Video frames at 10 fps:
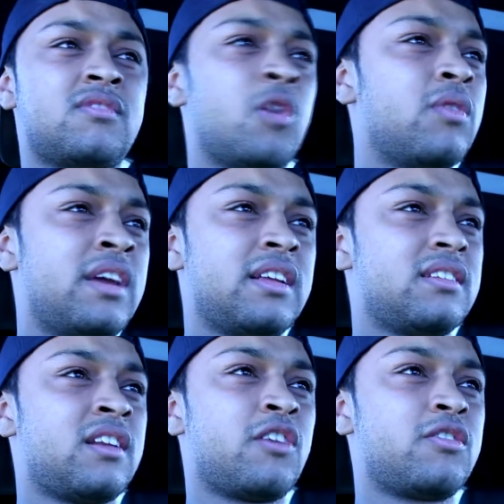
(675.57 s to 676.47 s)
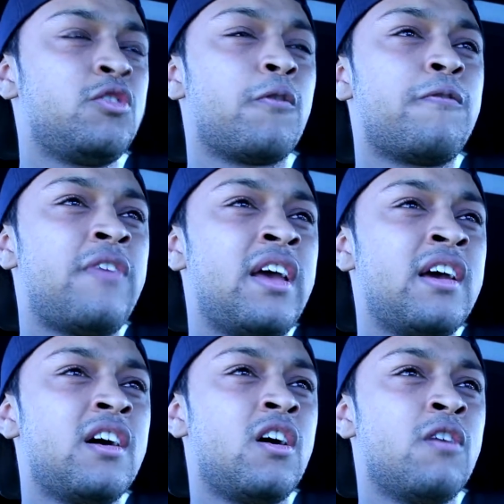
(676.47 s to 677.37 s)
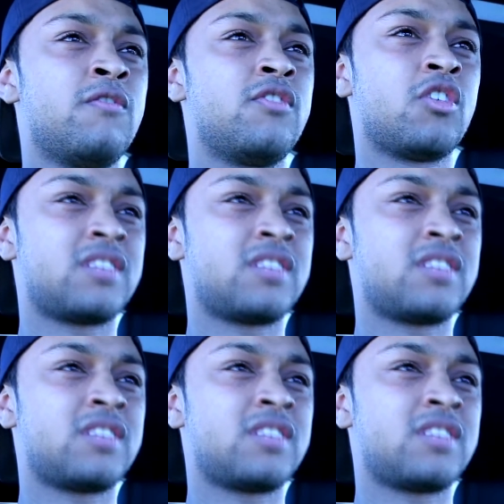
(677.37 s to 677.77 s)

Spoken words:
Don't let, like, your fear of not